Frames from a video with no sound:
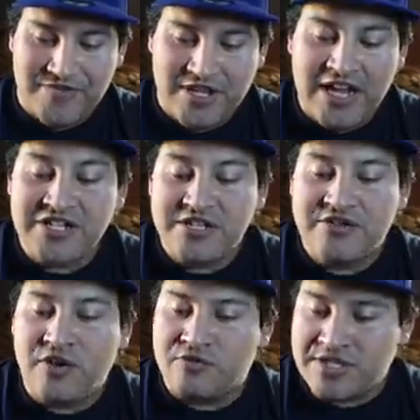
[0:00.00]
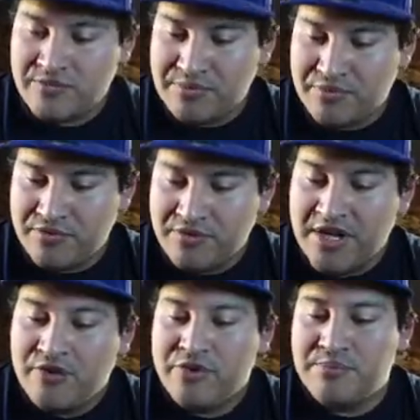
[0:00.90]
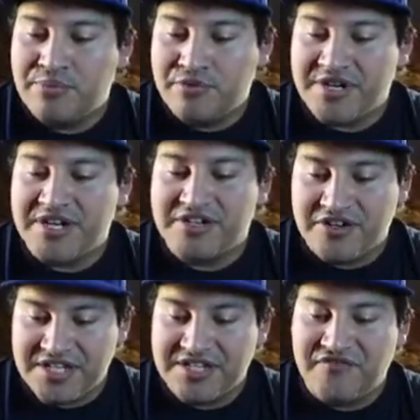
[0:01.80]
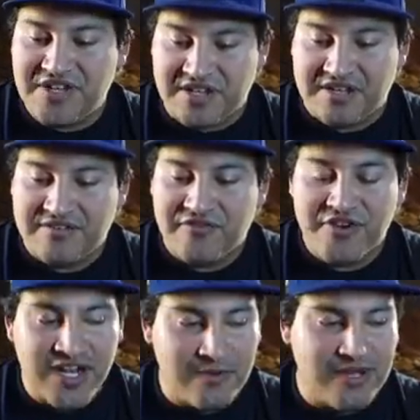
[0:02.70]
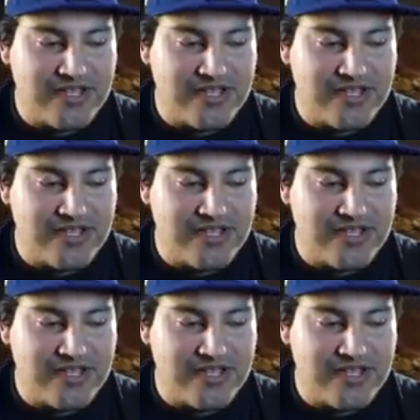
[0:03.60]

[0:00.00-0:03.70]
Actually, no. Did we pull? We pulled an Eternatus V. Forgot about